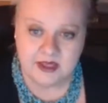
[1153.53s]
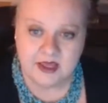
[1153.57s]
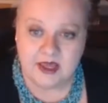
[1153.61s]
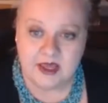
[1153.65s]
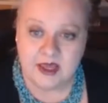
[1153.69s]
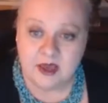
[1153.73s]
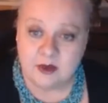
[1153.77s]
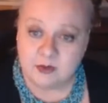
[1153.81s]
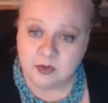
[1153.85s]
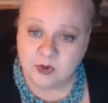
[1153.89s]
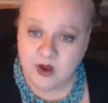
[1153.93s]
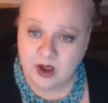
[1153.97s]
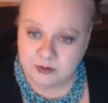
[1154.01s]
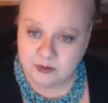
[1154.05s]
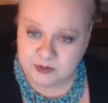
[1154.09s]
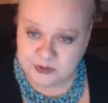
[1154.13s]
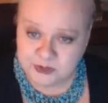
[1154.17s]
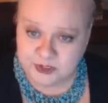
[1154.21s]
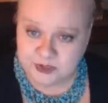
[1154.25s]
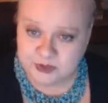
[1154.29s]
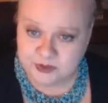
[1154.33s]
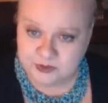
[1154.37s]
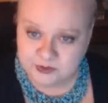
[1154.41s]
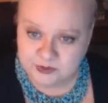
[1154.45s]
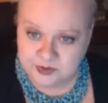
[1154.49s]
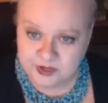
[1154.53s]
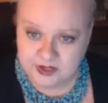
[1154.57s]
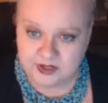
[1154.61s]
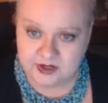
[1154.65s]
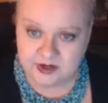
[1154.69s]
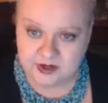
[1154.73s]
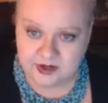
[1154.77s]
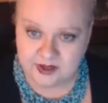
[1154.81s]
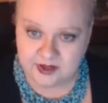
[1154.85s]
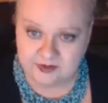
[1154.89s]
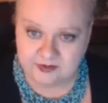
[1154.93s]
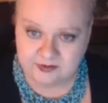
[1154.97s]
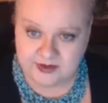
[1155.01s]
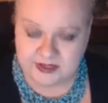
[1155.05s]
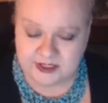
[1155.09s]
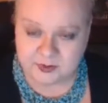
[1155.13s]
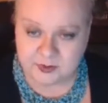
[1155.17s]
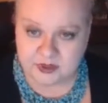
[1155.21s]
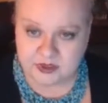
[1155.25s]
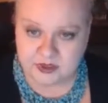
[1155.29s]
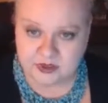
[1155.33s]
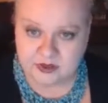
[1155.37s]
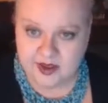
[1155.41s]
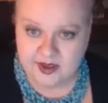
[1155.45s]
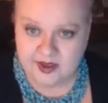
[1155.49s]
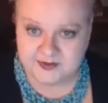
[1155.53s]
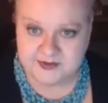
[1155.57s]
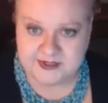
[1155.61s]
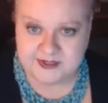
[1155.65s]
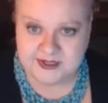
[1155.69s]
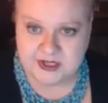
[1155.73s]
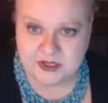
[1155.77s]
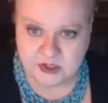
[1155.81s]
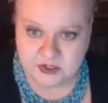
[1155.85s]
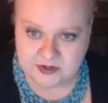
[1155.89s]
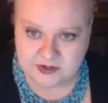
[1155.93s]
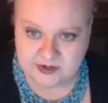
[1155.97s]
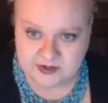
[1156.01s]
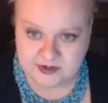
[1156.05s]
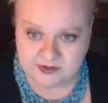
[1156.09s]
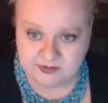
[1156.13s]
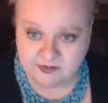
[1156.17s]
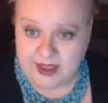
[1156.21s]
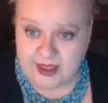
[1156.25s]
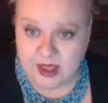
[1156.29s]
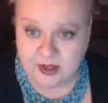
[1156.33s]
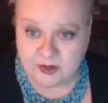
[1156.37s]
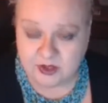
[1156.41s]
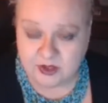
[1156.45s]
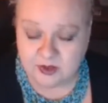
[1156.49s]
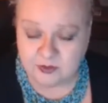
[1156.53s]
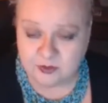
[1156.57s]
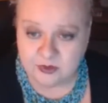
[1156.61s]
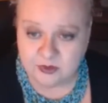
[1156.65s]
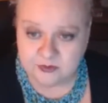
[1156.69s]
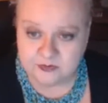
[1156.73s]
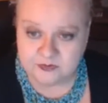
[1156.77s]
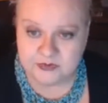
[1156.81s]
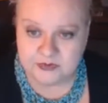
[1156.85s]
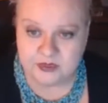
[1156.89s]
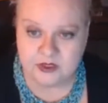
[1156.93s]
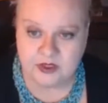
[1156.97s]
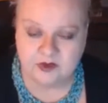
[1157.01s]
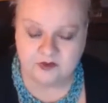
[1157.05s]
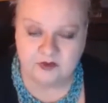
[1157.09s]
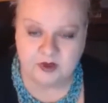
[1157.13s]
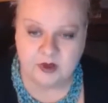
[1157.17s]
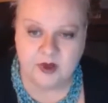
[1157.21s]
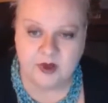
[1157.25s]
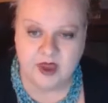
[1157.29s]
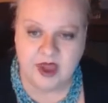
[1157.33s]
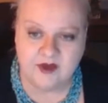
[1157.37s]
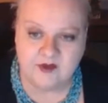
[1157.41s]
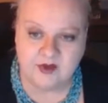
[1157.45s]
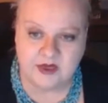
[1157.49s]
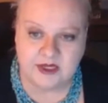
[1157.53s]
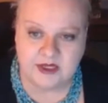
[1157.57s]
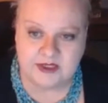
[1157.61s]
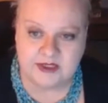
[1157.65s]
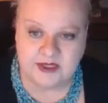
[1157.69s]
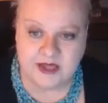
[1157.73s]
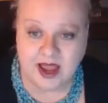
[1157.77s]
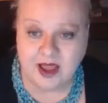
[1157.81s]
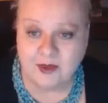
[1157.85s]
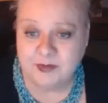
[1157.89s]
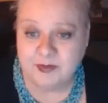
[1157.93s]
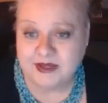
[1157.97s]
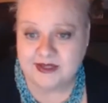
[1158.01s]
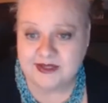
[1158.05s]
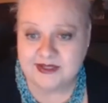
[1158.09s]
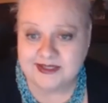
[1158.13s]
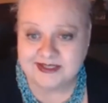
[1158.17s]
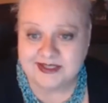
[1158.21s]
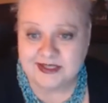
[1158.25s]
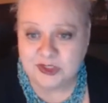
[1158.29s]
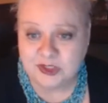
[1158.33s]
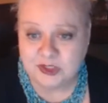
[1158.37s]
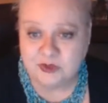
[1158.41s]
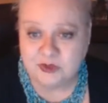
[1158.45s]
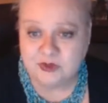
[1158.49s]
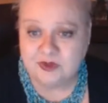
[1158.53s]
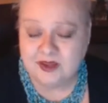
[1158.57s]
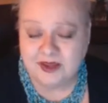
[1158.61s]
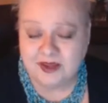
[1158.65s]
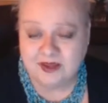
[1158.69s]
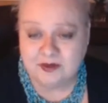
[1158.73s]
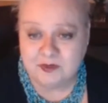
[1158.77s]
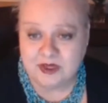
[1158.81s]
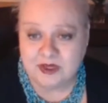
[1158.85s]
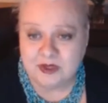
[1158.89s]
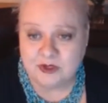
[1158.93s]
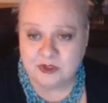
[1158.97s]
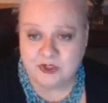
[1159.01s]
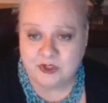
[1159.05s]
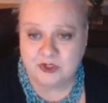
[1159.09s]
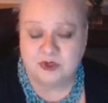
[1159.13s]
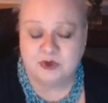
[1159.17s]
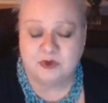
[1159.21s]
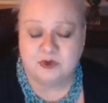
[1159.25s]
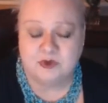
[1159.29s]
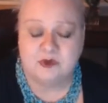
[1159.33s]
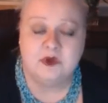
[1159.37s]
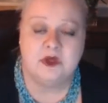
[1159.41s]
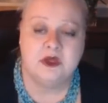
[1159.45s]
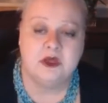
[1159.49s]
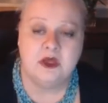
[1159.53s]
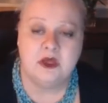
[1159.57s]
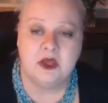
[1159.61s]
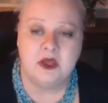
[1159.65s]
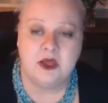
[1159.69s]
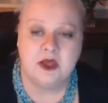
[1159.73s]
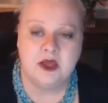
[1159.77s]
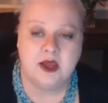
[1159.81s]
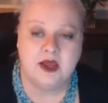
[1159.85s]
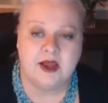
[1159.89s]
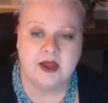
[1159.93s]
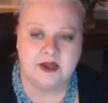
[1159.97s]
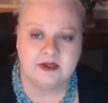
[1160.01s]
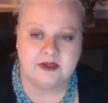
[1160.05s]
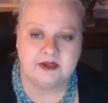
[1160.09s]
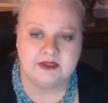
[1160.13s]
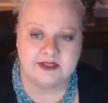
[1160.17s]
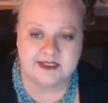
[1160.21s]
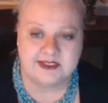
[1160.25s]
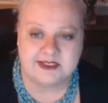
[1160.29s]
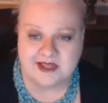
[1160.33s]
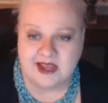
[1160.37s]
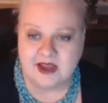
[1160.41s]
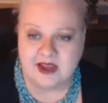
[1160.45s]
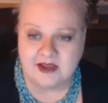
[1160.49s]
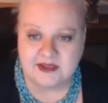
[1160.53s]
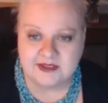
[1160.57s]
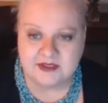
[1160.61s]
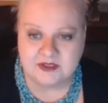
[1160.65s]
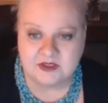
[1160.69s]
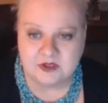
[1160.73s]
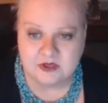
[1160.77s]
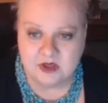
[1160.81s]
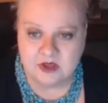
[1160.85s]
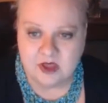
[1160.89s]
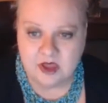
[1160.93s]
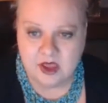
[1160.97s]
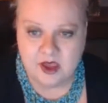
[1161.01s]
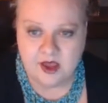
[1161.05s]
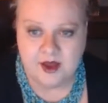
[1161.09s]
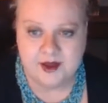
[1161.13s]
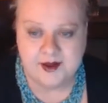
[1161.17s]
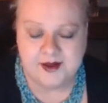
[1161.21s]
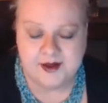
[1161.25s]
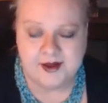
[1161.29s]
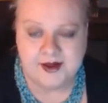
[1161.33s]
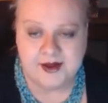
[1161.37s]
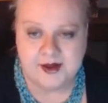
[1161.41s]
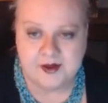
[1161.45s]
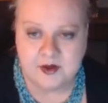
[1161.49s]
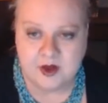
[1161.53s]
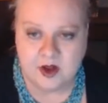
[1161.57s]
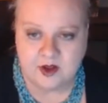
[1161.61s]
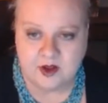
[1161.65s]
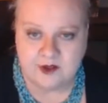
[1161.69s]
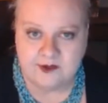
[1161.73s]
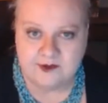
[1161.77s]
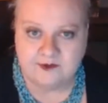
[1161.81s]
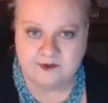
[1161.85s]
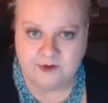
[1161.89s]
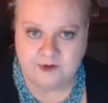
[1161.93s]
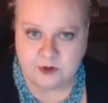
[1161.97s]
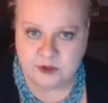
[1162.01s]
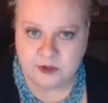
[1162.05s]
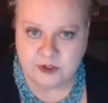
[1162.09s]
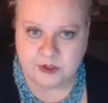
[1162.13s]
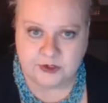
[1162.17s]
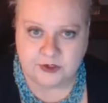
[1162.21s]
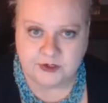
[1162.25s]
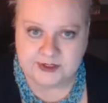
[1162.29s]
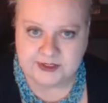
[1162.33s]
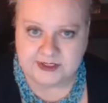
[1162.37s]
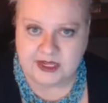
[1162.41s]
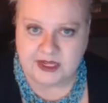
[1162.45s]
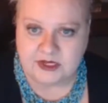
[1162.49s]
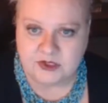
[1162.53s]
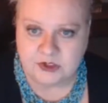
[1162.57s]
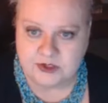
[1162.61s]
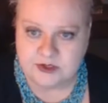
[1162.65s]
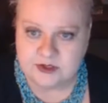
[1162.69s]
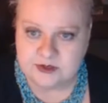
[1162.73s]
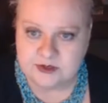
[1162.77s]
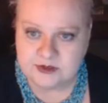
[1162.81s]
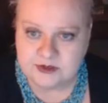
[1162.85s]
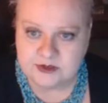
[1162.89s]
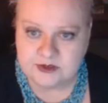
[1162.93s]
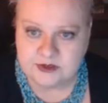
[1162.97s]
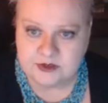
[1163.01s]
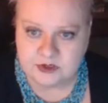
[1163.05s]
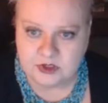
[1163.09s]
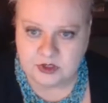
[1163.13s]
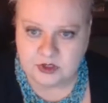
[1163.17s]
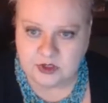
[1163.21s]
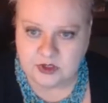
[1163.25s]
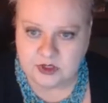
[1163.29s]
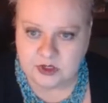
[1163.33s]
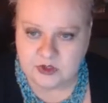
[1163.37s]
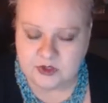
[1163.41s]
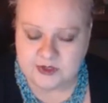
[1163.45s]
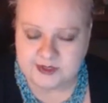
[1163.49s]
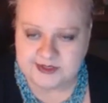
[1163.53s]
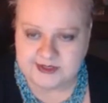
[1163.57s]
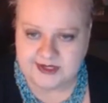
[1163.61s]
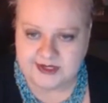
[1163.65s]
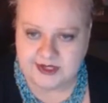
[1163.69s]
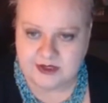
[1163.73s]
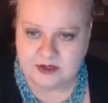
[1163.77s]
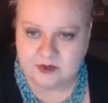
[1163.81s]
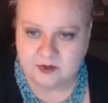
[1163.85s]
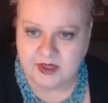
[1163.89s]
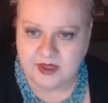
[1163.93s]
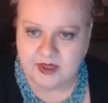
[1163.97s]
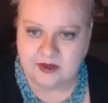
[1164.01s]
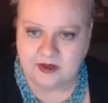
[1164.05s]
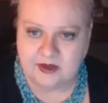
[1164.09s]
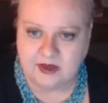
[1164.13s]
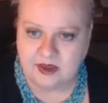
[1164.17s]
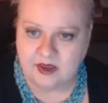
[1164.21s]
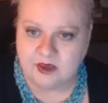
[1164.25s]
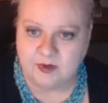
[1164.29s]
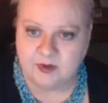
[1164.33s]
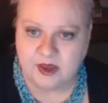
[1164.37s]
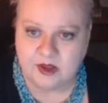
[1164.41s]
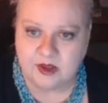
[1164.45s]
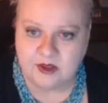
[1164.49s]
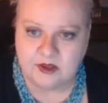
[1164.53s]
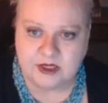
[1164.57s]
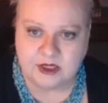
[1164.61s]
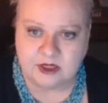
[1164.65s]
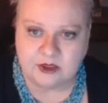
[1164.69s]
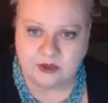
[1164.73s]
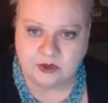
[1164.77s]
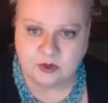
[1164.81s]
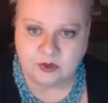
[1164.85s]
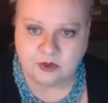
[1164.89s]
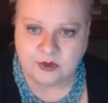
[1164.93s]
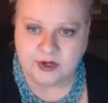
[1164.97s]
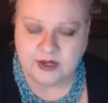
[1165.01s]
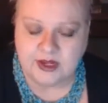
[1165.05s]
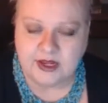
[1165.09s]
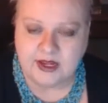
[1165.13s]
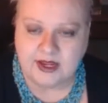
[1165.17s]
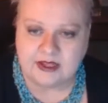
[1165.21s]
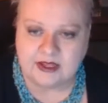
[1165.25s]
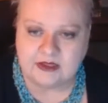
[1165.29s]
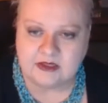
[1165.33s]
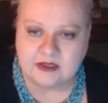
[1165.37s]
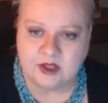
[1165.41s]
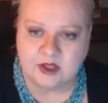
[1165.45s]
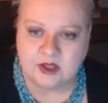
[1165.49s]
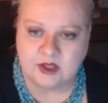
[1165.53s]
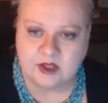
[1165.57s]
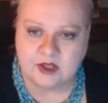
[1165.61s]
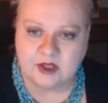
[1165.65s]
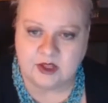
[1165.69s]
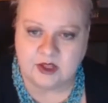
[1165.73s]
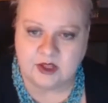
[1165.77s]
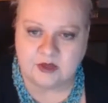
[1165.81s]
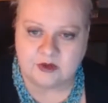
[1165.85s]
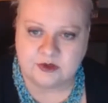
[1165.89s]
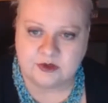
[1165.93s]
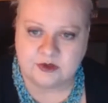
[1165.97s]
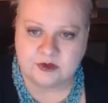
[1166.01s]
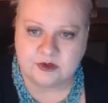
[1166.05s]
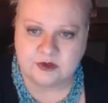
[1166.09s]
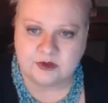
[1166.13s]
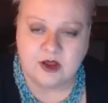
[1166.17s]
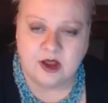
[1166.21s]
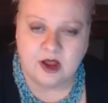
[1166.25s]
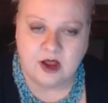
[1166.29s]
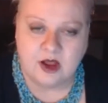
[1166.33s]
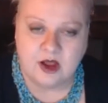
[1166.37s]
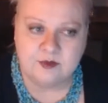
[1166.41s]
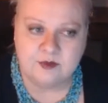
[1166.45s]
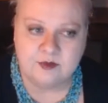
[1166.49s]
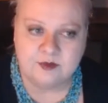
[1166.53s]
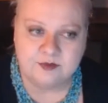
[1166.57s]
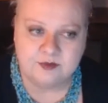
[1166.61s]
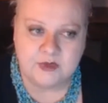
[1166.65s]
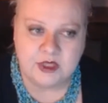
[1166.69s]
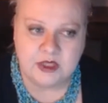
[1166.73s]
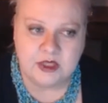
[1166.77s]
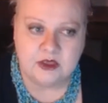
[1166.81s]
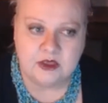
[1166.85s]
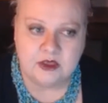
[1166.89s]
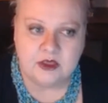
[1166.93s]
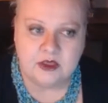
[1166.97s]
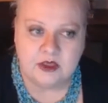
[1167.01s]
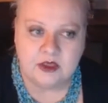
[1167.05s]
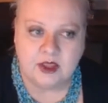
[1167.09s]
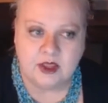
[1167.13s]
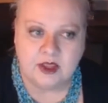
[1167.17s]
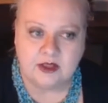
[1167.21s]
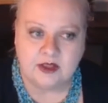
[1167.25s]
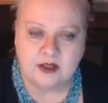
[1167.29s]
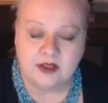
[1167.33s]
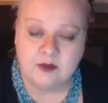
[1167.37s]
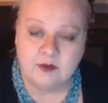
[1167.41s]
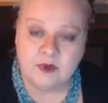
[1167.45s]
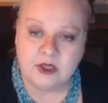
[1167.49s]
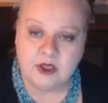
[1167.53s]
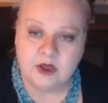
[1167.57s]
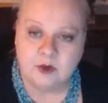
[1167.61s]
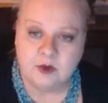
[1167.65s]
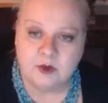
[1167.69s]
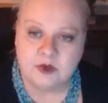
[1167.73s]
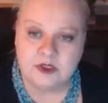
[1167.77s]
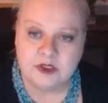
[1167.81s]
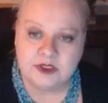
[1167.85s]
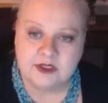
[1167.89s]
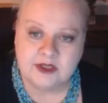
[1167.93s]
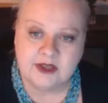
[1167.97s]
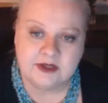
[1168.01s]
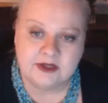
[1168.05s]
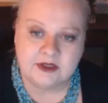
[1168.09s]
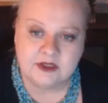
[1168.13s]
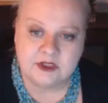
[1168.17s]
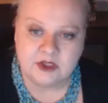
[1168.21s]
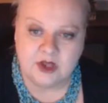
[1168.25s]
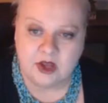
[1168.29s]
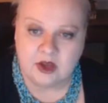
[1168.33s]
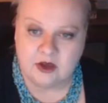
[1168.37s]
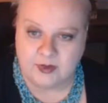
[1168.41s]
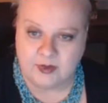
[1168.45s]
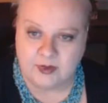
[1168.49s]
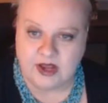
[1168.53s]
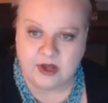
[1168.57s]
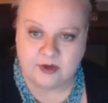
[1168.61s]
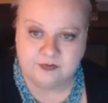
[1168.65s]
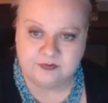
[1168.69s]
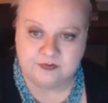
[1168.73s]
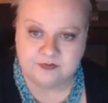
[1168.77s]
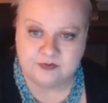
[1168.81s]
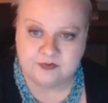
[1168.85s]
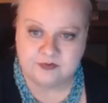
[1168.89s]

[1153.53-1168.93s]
impromptu Facebook Live sessions valuable. If you have any topics that you'd like me to discuss on future sessions, you can just send me an email at lori@thelandofcolor.com and let me know what you'd like to talk about.